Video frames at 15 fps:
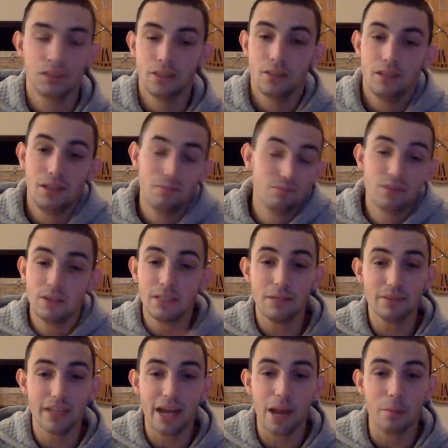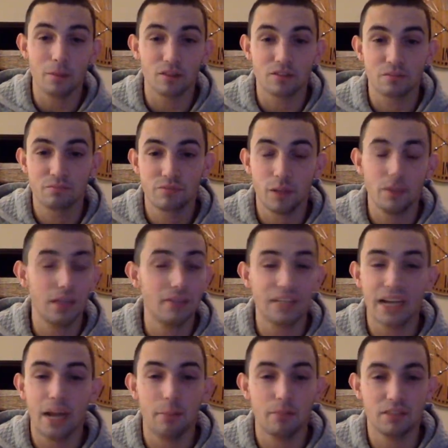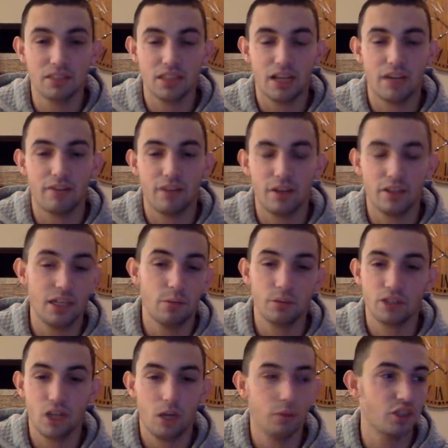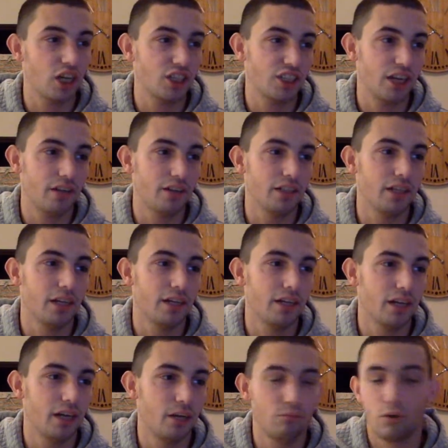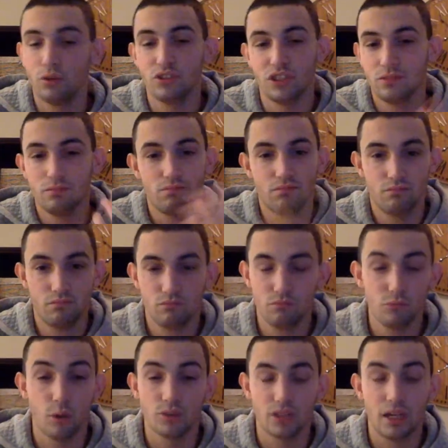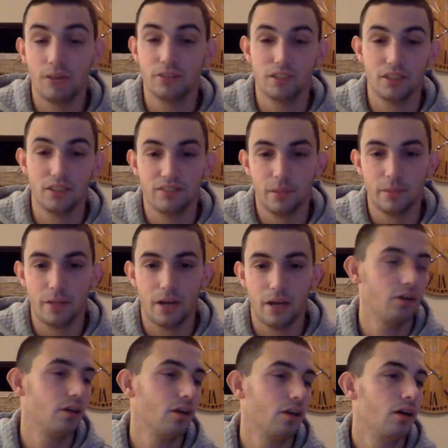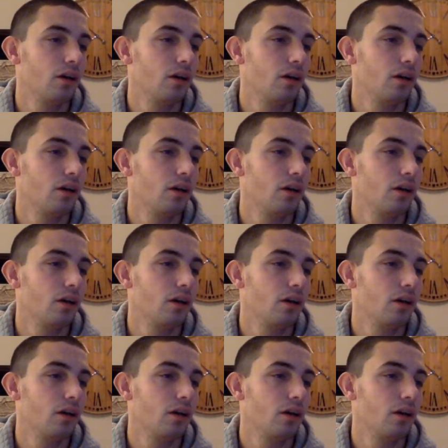And sometimes that happens. Sometimes that happens in the NFL. And yeah, we saw it with Josh Allen, and Rosen obviously flamed out.